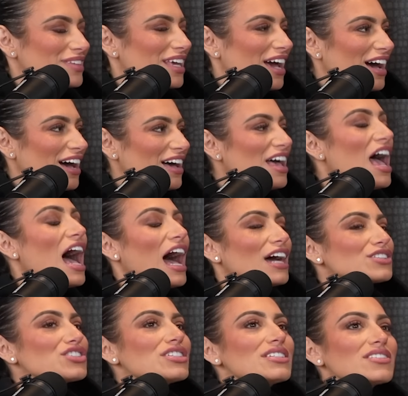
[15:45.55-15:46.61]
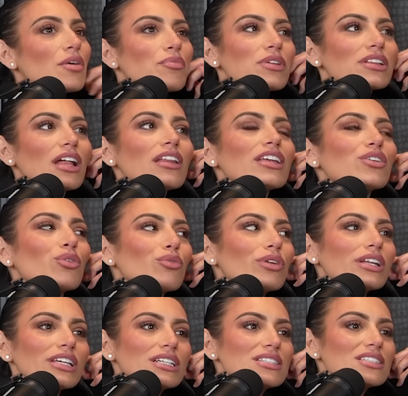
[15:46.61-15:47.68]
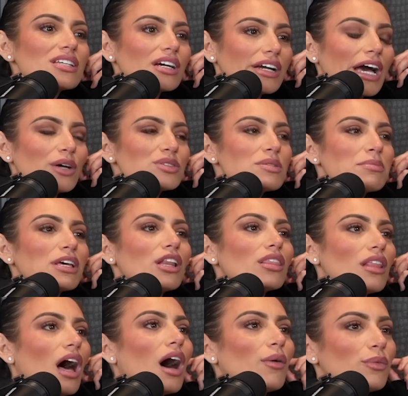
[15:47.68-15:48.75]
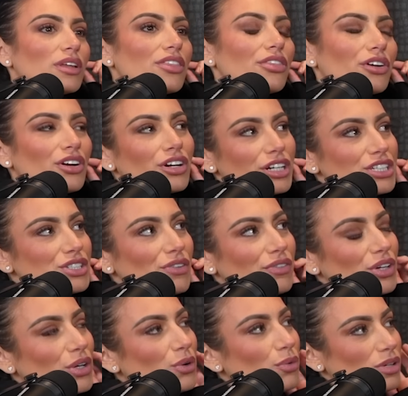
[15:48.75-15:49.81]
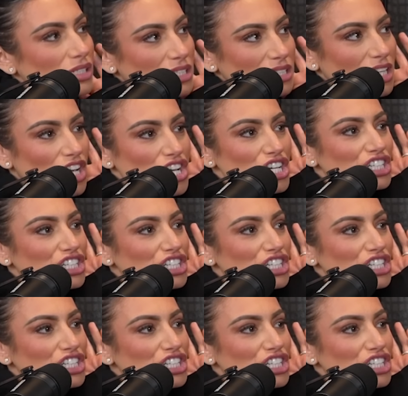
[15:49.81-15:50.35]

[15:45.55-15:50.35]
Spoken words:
Yeah. Actually, something that like really stuck out to me a lot with her interview was